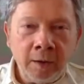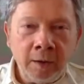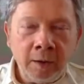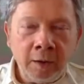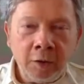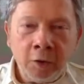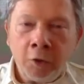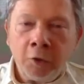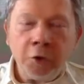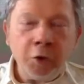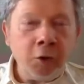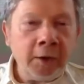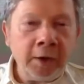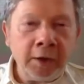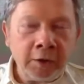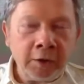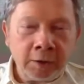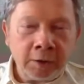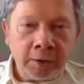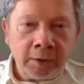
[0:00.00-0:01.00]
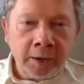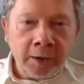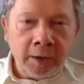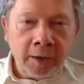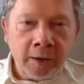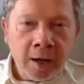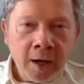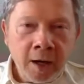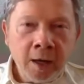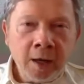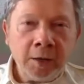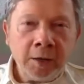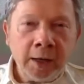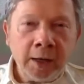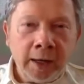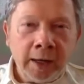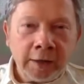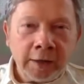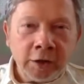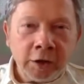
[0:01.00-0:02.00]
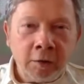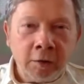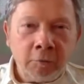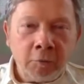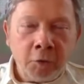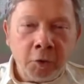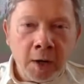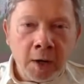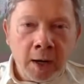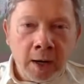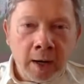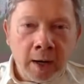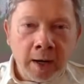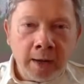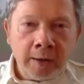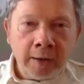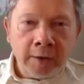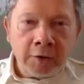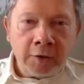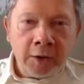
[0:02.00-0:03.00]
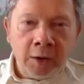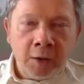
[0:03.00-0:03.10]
not your history. The essence of who you are is the